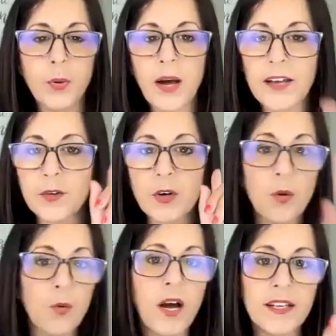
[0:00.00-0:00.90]
i don't know
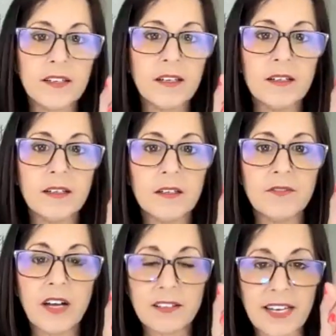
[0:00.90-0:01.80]
what
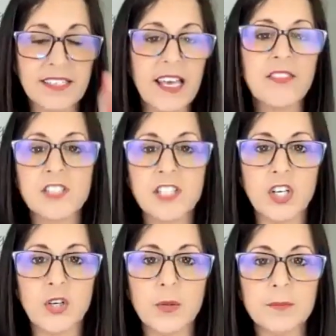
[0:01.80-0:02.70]
felt like death to
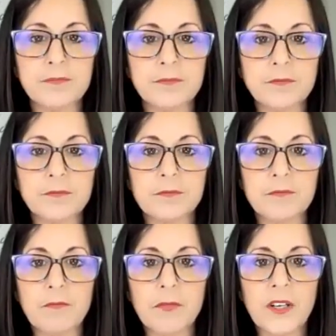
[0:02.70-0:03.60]
you
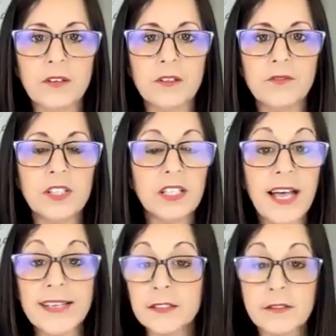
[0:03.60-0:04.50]
for the
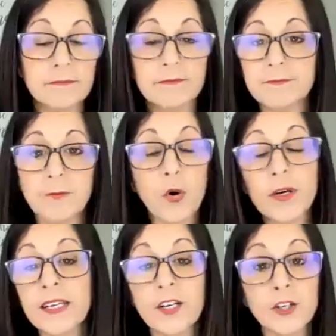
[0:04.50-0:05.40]
last
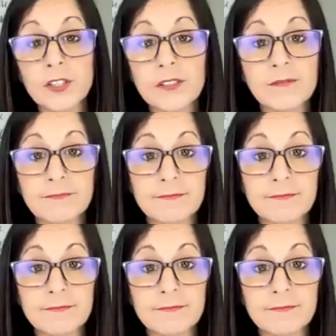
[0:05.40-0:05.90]
40 years